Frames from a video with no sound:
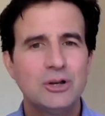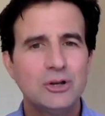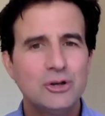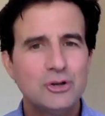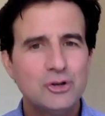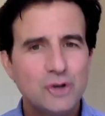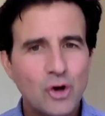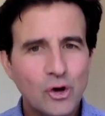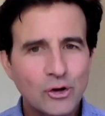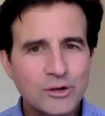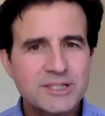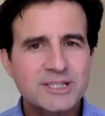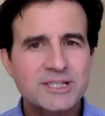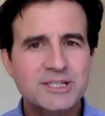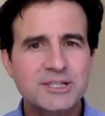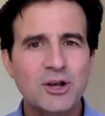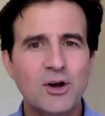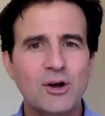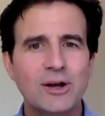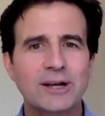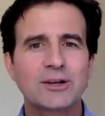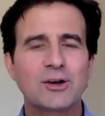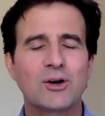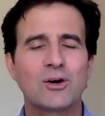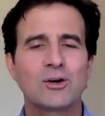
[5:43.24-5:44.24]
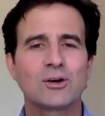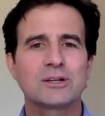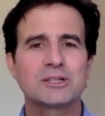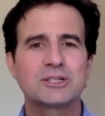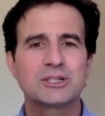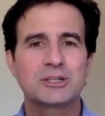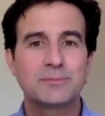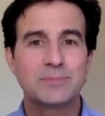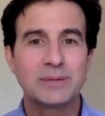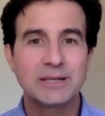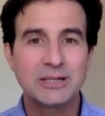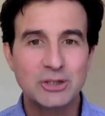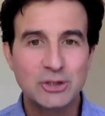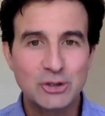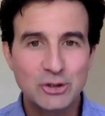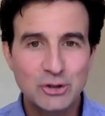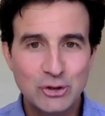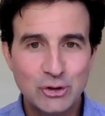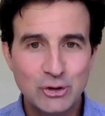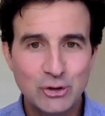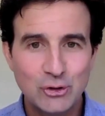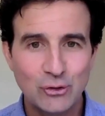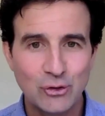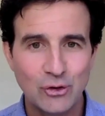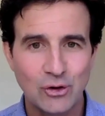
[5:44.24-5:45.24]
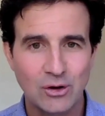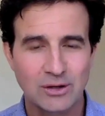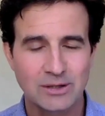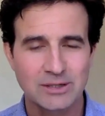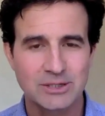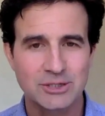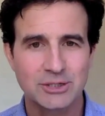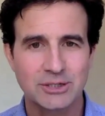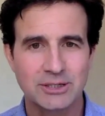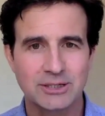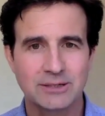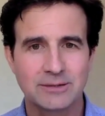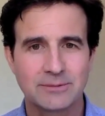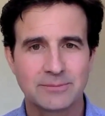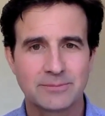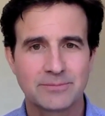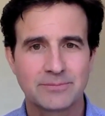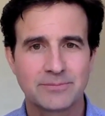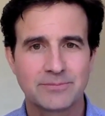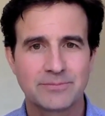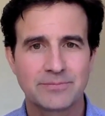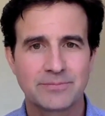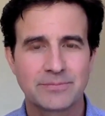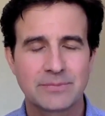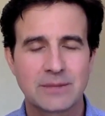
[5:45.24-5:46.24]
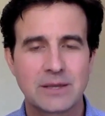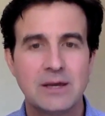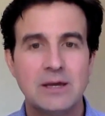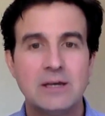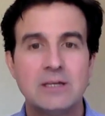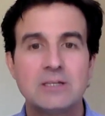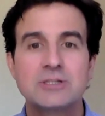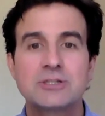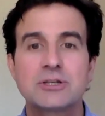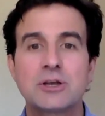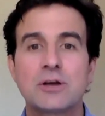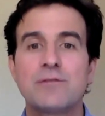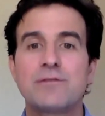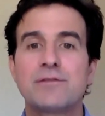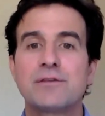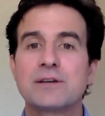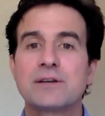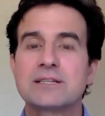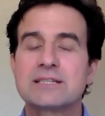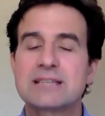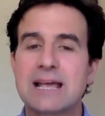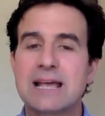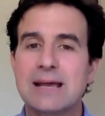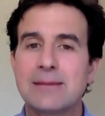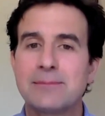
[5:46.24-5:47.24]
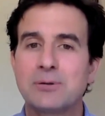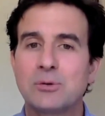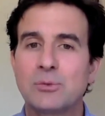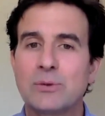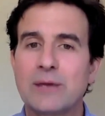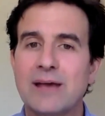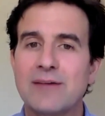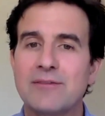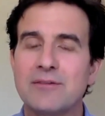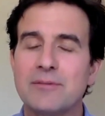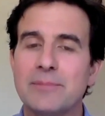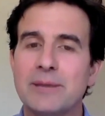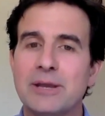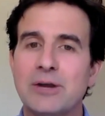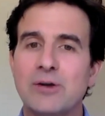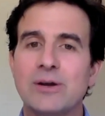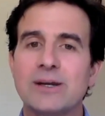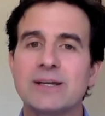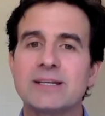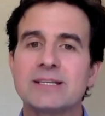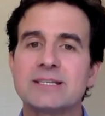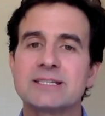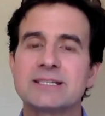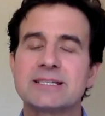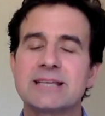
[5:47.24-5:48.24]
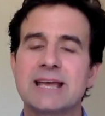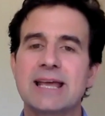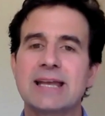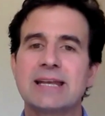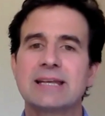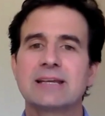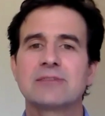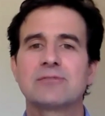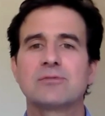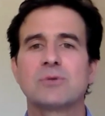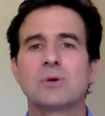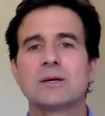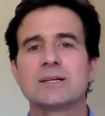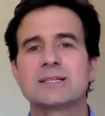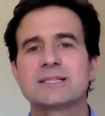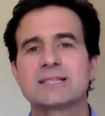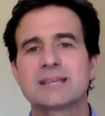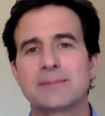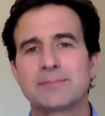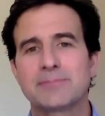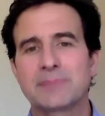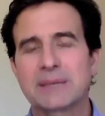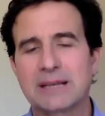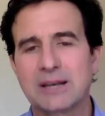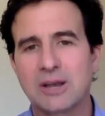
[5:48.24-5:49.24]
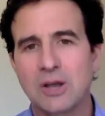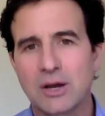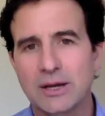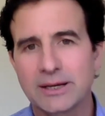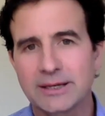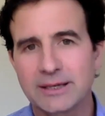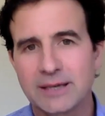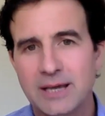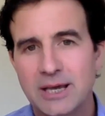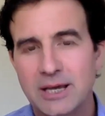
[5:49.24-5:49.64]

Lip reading: Not psychology, but neurology. So for example, we have a better understanding of why something like